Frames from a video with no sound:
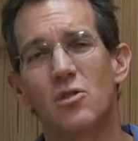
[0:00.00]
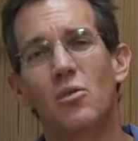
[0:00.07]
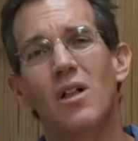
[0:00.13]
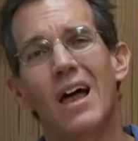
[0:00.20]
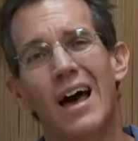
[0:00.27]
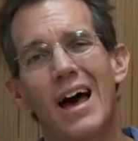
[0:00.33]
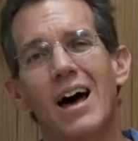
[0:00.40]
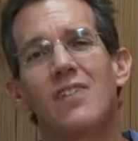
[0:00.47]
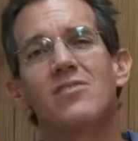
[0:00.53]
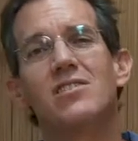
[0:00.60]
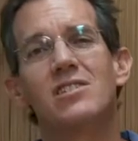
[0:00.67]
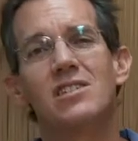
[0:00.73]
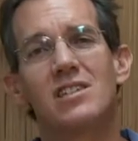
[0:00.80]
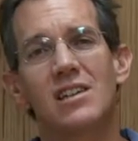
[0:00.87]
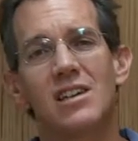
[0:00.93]
that will have
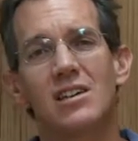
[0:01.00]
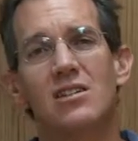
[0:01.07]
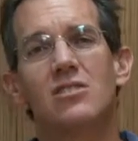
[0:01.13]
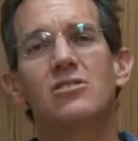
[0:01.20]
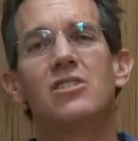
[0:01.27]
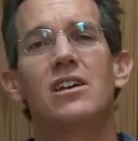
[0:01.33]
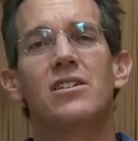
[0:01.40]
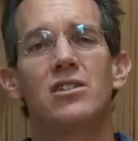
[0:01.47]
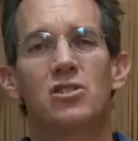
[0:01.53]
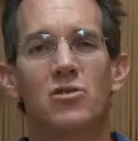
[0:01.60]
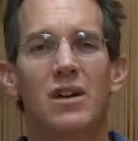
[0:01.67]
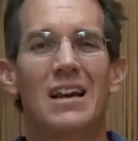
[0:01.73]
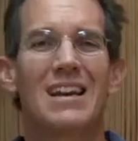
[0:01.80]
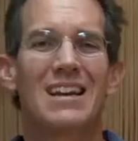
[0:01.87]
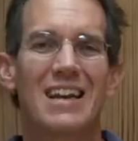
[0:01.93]
the skills and the
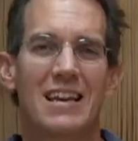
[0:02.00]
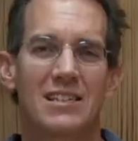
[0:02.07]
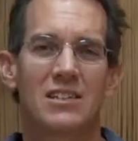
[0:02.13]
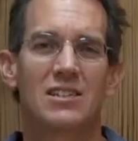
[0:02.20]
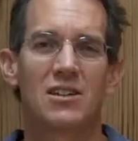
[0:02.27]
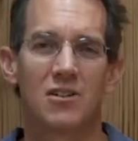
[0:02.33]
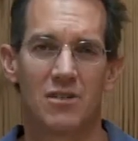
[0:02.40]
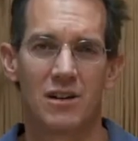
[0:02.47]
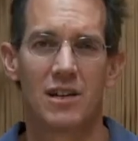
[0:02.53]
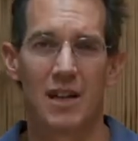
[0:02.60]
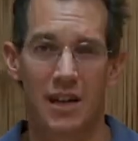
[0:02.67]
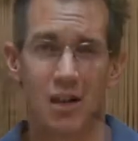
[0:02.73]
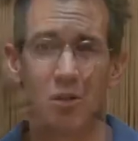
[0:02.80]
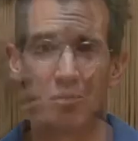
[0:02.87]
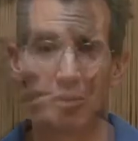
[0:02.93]
training necessary to
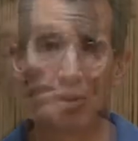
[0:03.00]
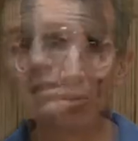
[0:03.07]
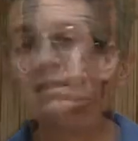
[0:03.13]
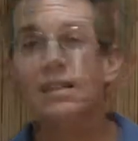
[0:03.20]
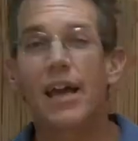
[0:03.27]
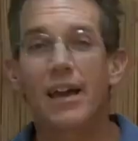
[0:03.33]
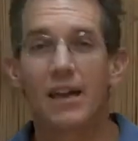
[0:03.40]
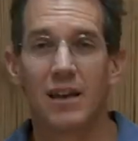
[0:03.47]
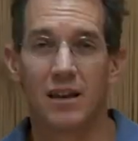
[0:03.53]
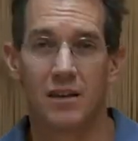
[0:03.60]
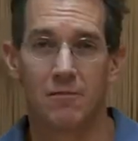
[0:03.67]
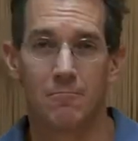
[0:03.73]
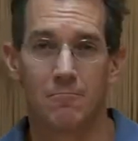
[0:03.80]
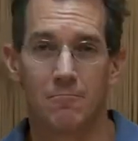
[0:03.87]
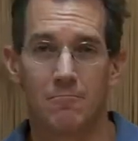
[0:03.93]
help. Second,
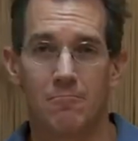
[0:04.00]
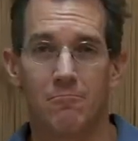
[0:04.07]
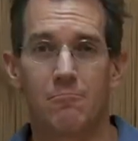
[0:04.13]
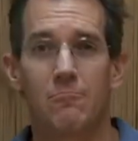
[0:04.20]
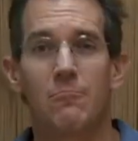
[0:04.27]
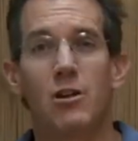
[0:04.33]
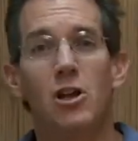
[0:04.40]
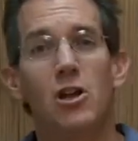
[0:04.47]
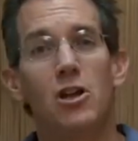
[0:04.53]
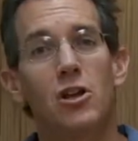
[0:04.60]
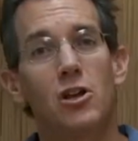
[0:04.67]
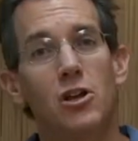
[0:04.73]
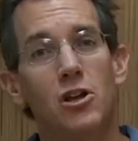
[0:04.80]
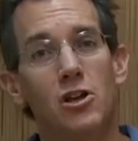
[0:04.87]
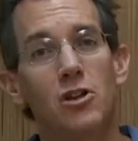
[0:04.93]

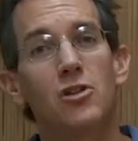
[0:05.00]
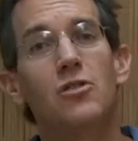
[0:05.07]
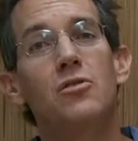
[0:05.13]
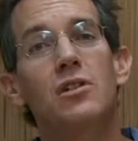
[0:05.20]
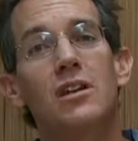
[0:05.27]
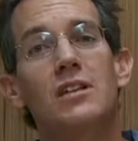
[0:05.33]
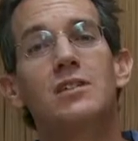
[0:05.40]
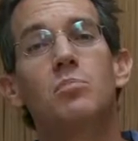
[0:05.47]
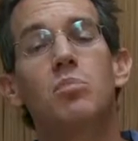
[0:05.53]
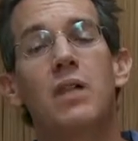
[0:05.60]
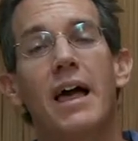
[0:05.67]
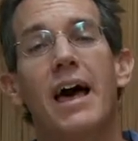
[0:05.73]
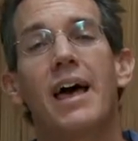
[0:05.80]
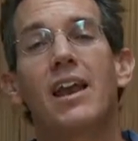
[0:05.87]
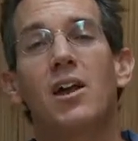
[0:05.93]
you need to
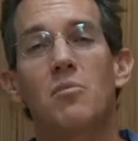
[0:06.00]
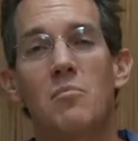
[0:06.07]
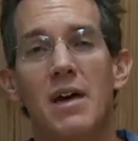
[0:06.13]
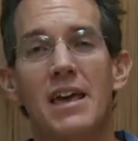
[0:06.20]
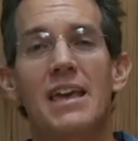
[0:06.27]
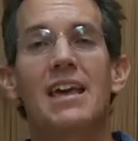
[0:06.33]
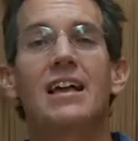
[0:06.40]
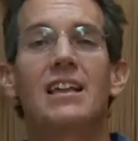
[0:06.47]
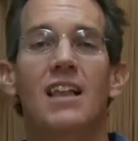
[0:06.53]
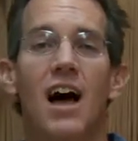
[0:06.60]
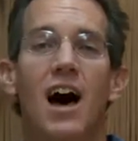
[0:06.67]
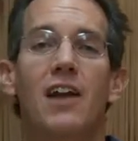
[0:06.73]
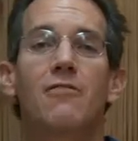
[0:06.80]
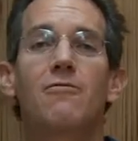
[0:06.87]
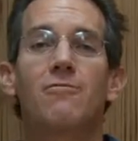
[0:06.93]
plan on making a
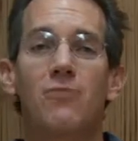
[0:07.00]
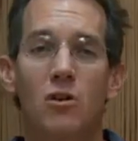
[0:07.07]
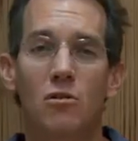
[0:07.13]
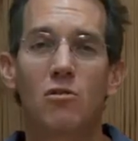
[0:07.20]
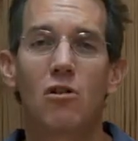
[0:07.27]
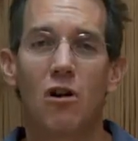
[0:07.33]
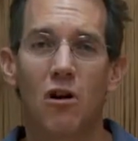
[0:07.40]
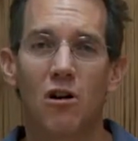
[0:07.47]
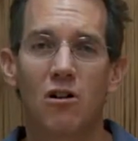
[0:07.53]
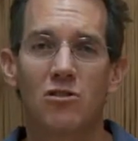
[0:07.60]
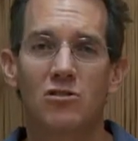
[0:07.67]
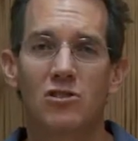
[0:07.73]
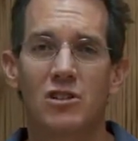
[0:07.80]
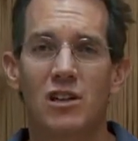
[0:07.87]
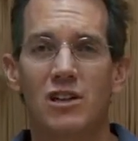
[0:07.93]
lot of phone
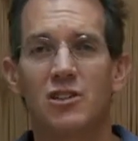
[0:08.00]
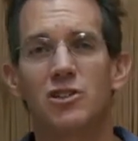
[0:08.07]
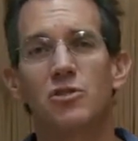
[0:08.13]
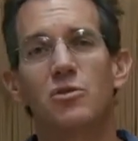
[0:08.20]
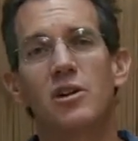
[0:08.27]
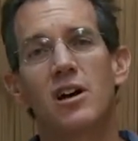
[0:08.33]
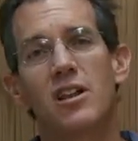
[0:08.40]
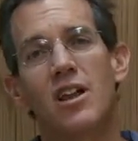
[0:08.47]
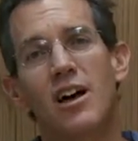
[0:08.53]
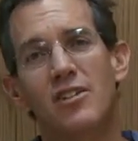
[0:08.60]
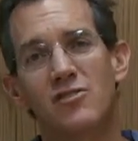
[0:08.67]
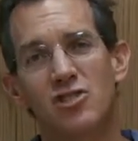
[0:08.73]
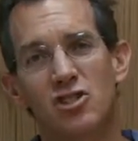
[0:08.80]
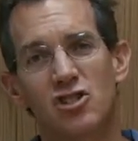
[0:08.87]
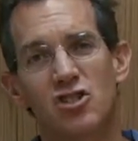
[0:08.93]
calls and doing a lot
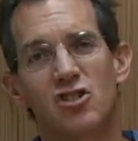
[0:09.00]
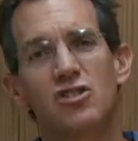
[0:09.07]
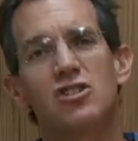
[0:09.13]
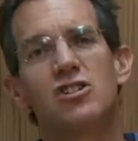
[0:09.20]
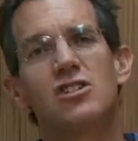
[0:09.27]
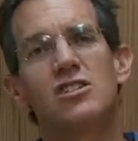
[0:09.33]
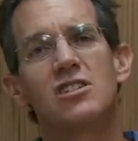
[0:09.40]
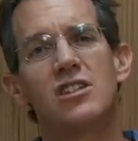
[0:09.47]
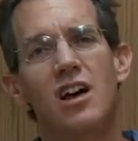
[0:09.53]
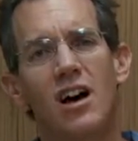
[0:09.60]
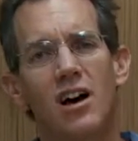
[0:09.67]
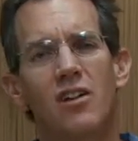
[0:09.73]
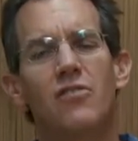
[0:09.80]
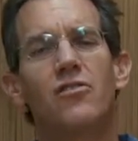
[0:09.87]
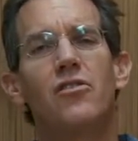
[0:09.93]
of searches
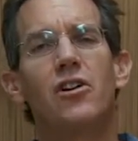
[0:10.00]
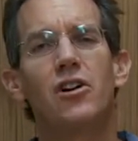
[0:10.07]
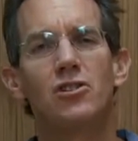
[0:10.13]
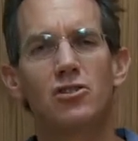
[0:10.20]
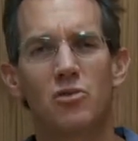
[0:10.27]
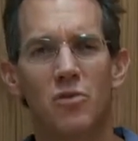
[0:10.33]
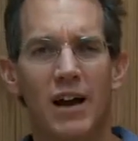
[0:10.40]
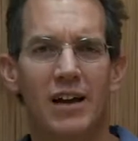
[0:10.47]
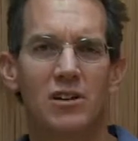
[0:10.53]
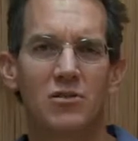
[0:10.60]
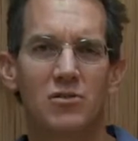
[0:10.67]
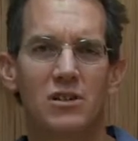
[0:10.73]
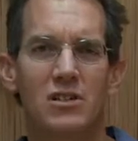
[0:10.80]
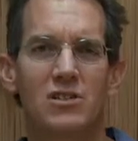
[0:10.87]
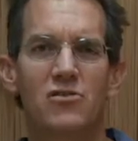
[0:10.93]
of
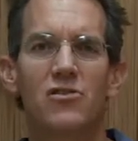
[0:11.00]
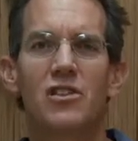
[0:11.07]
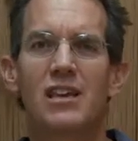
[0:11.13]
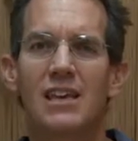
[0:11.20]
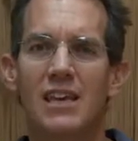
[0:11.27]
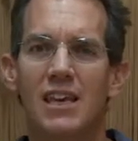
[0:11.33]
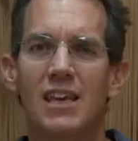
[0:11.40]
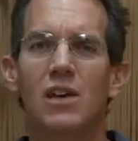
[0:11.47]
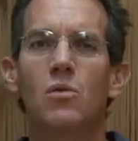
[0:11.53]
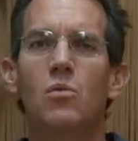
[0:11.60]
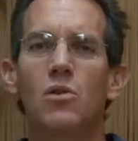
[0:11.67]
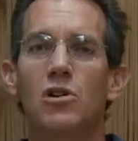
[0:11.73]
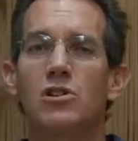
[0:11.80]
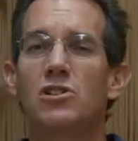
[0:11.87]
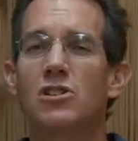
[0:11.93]
directories for the
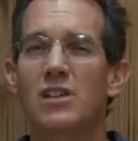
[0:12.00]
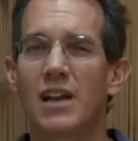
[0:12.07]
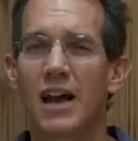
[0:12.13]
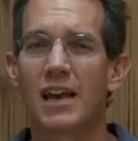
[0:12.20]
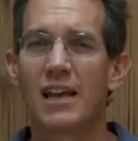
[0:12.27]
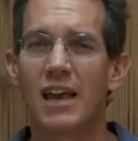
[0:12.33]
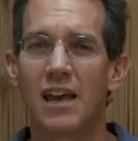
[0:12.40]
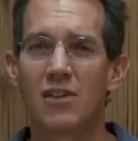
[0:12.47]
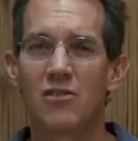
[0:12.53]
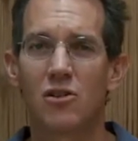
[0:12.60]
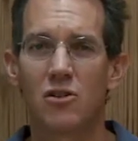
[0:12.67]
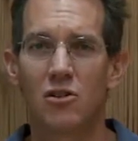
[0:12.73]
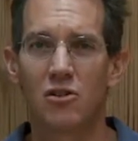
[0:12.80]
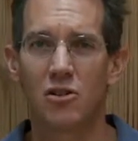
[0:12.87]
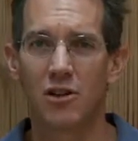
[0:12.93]
keywords that I gave
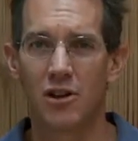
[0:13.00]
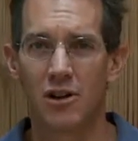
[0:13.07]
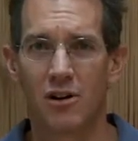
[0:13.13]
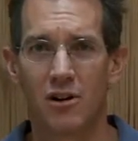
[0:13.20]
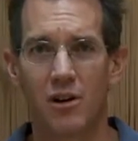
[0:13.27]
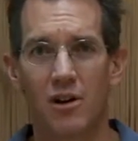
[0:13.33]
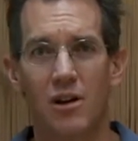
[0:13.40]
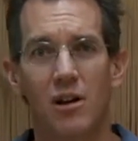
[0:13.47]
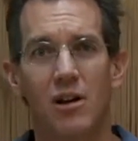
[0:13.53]
you earlier: